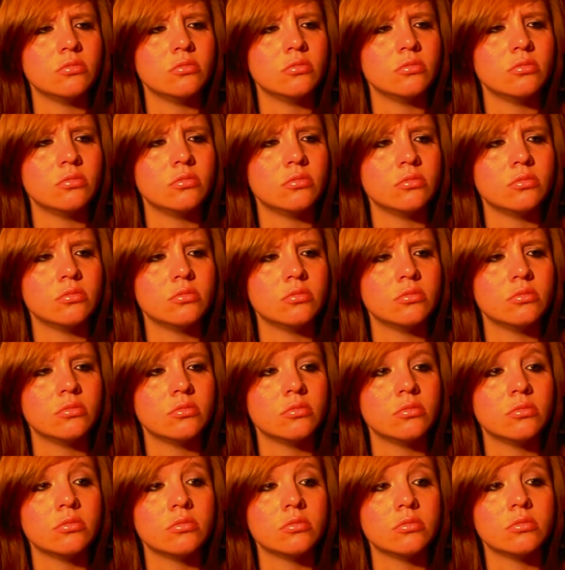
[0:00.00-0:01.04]

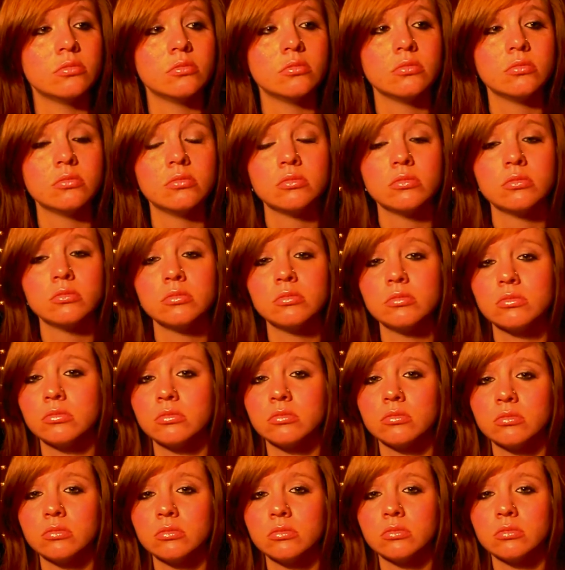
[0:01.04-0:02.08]

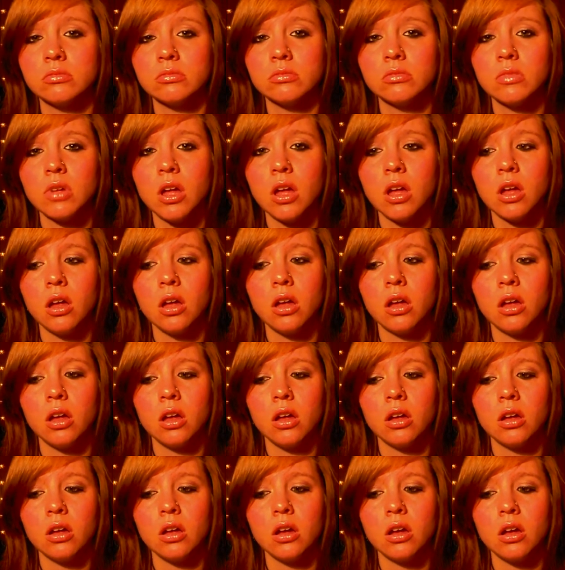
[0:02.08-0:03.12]
(no one is talking)